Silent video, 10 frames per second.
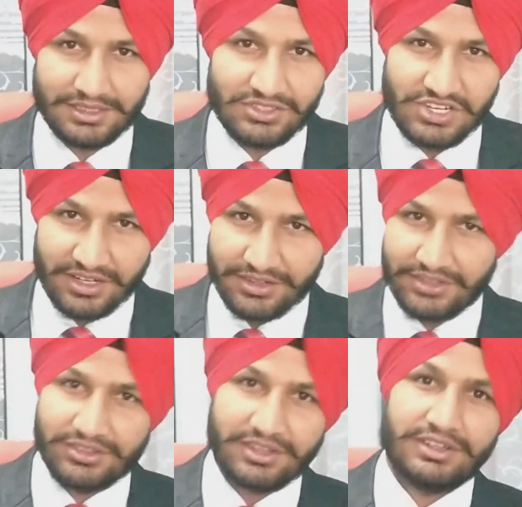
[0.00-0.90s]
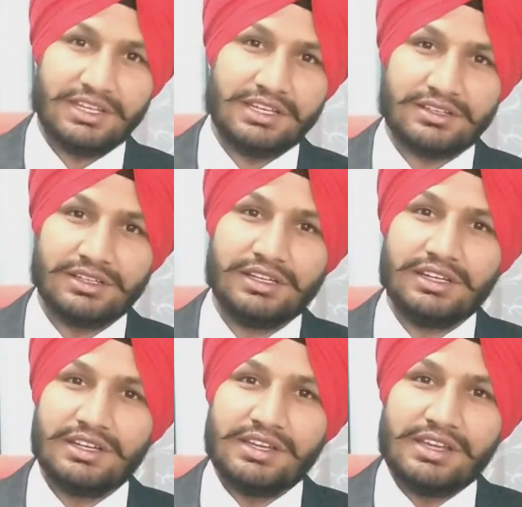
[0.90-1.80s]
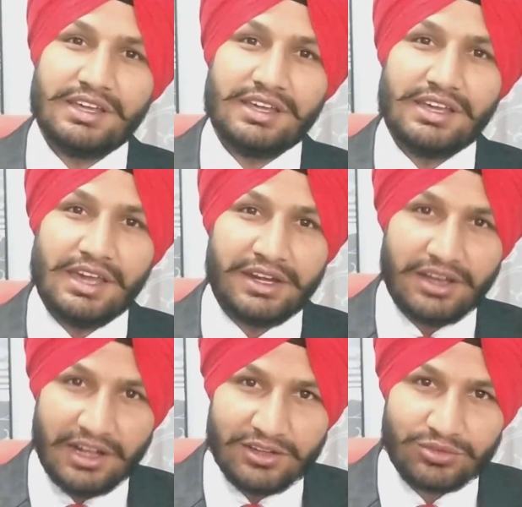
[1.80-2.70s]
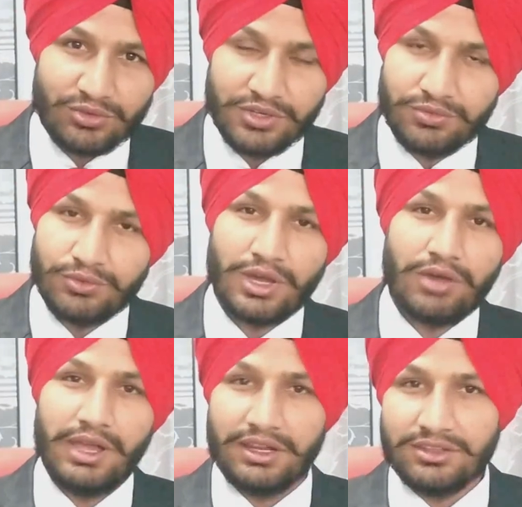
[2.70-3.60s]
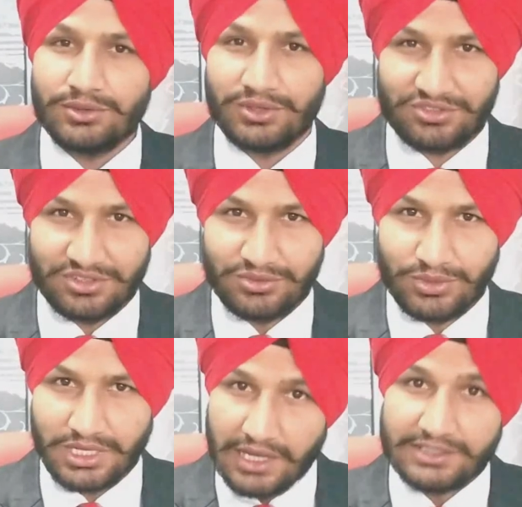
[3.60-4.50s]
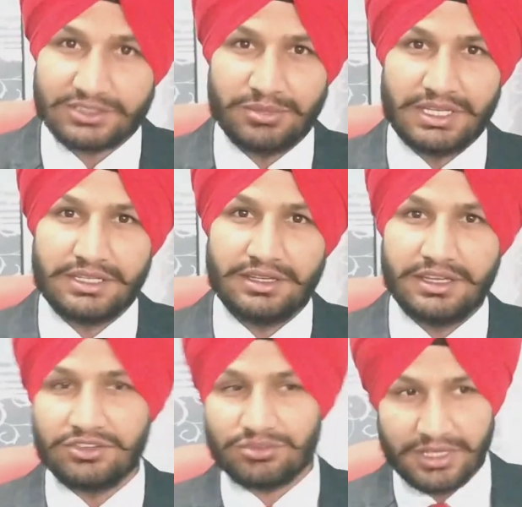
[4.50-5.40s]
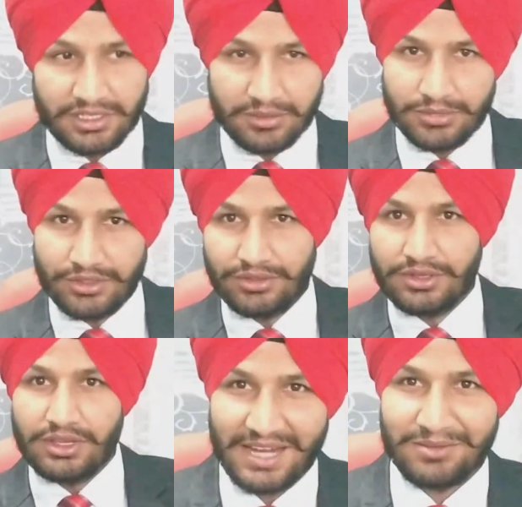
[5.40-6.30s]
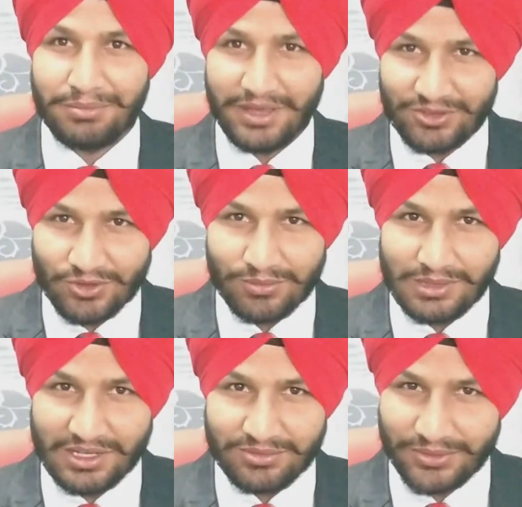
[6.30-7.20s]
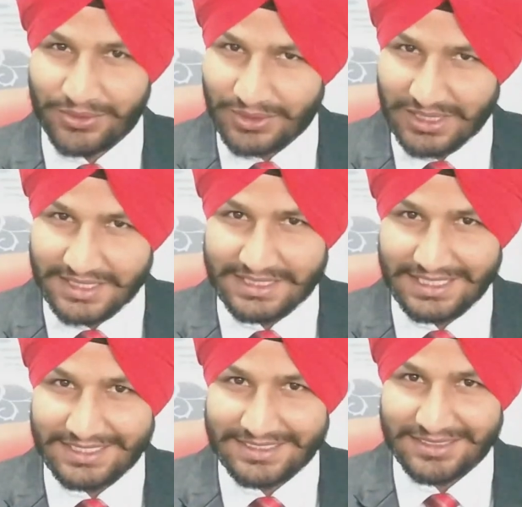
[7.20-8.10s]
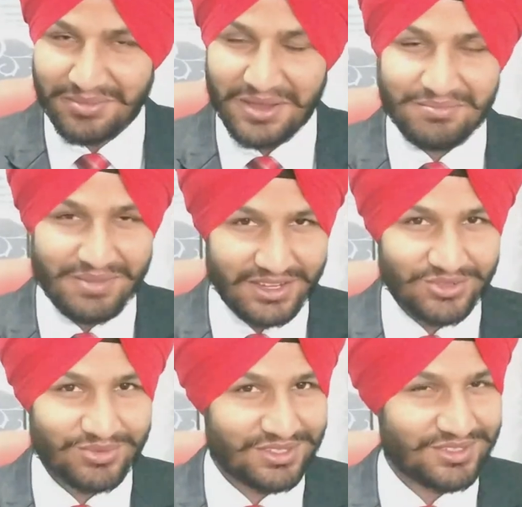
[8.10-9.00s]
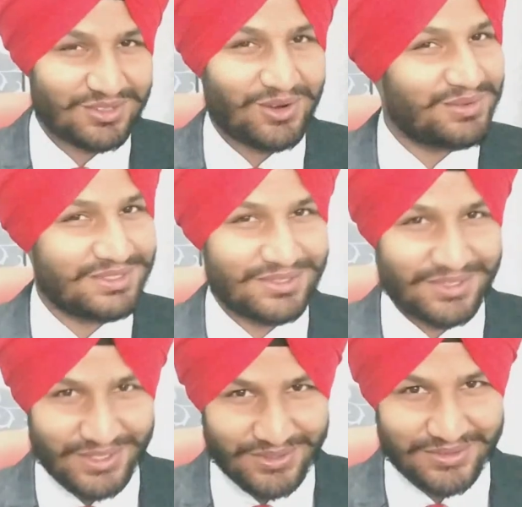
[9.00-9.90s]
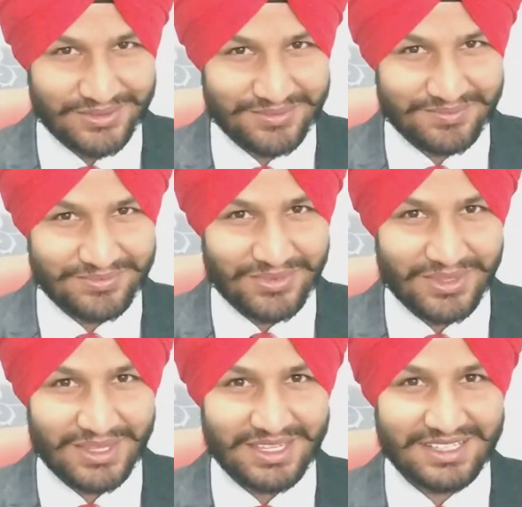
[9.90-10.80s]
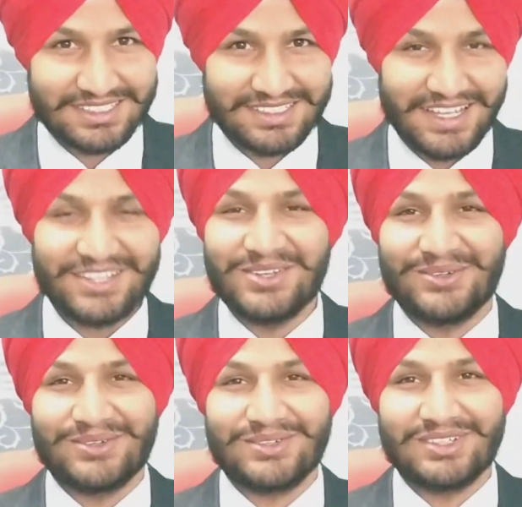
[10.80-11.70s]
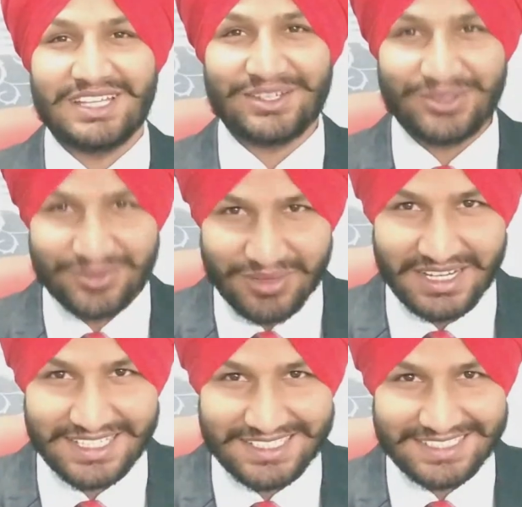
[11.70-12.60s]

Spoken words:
Share this technique. And also, if you have any question, you can ask me. Here is my number, and best of luck for your learning. My best wishes always with you. Thank you and goodbye.